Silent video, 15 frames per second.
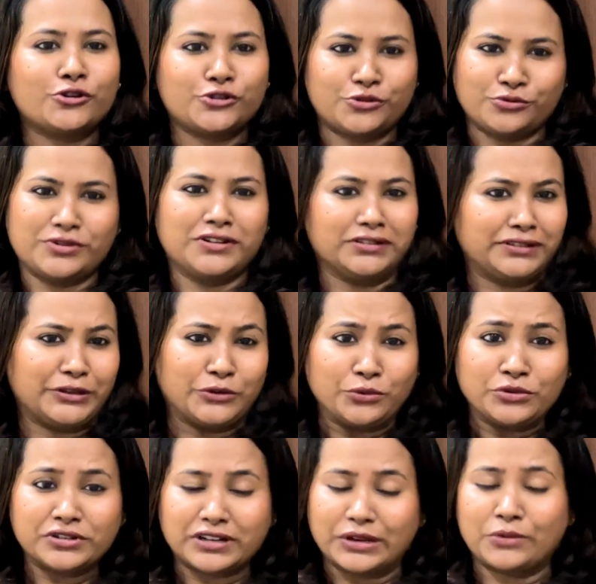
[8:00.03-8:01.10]
sugar. They
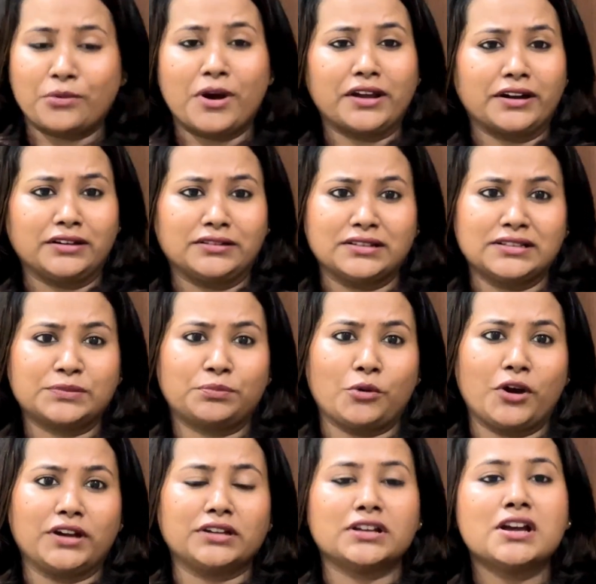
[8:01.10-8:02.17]
don't require at this
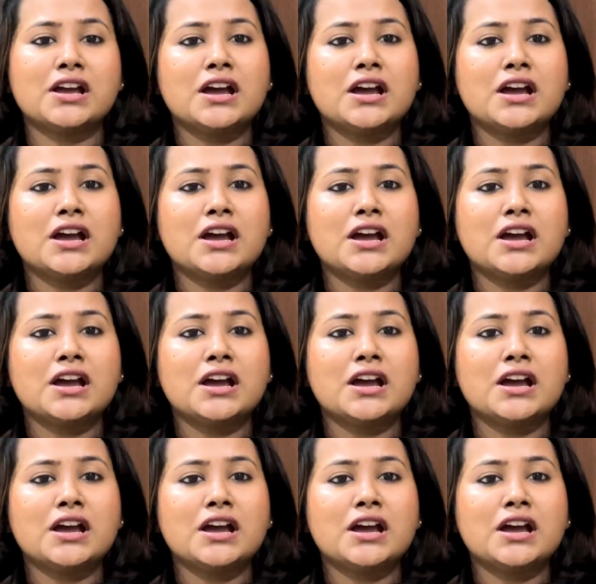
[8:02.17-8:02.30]
point.